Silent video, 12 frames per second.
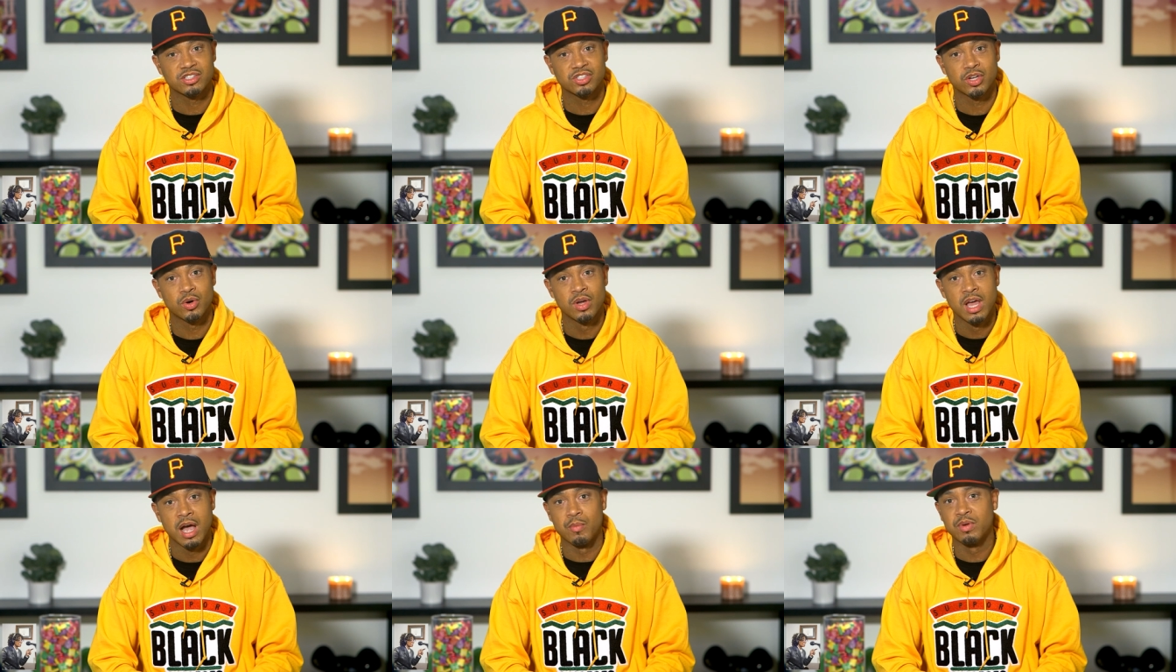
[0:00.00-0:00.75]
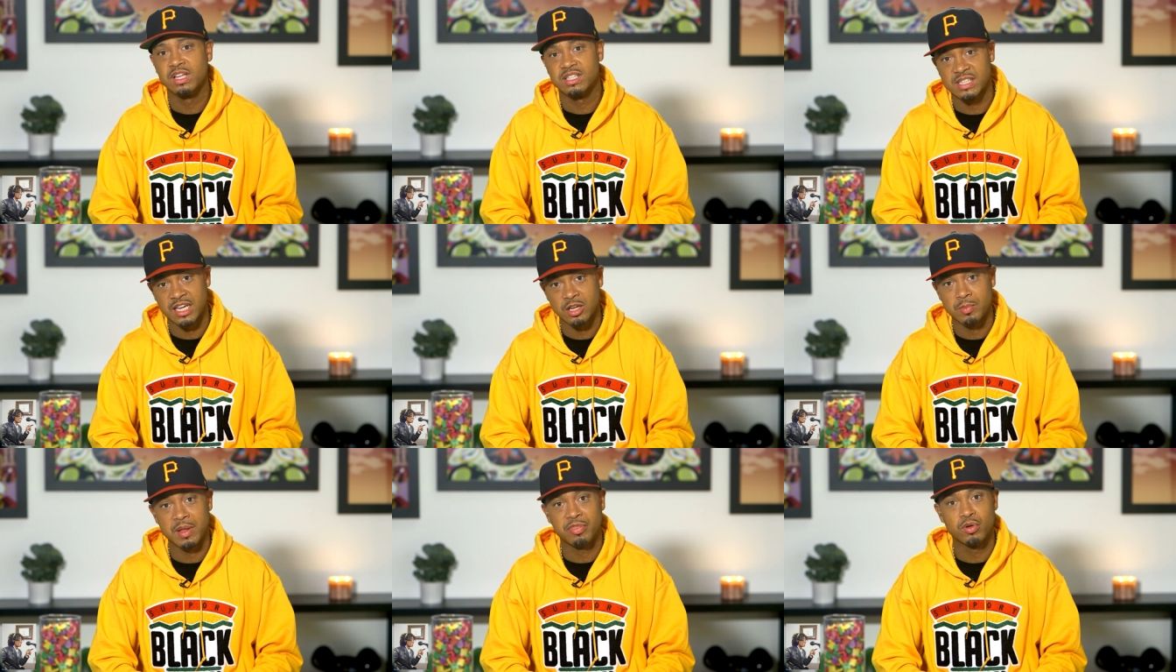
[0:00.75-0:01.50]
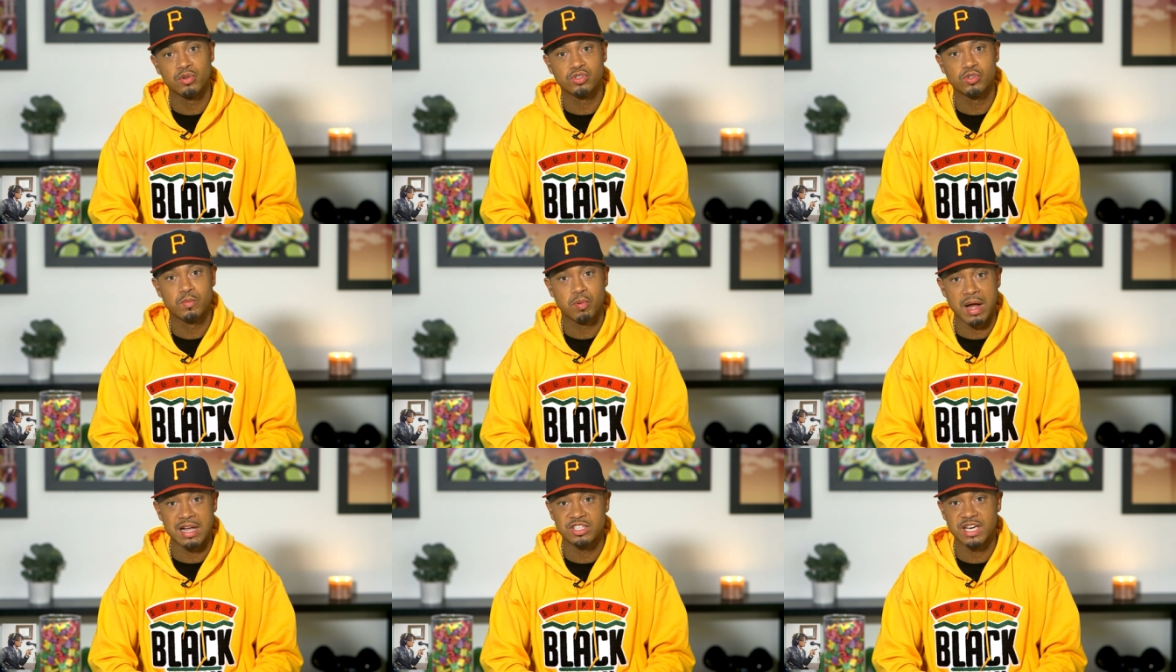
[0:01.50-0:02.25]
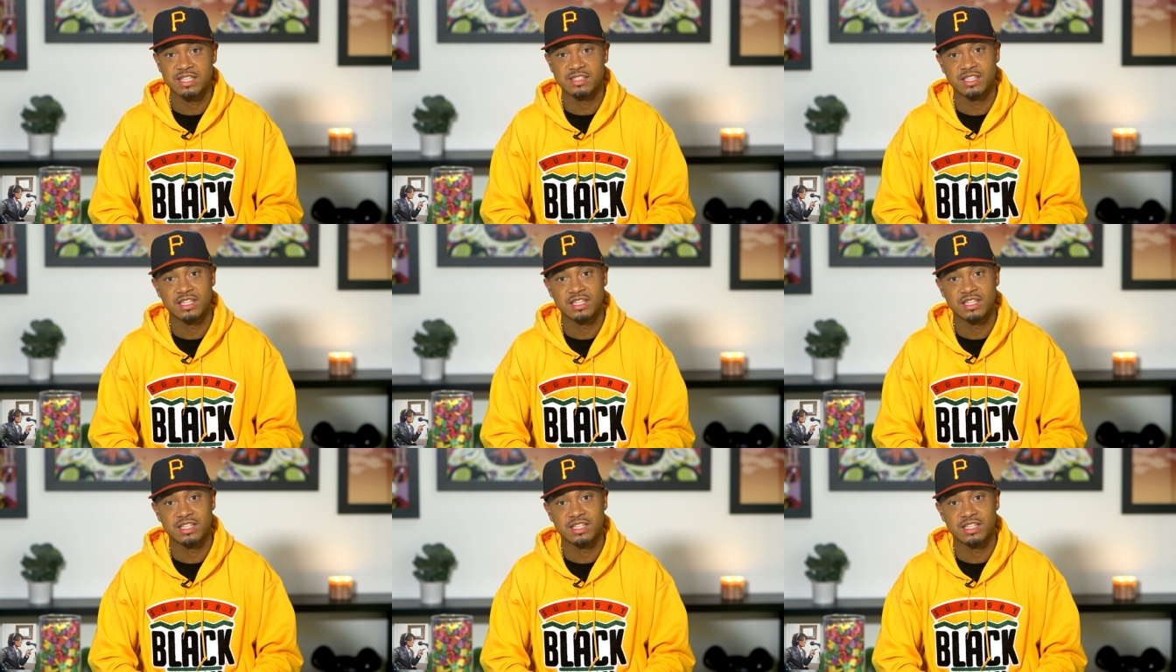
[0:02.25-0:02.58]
So I'm really excited about those two projects,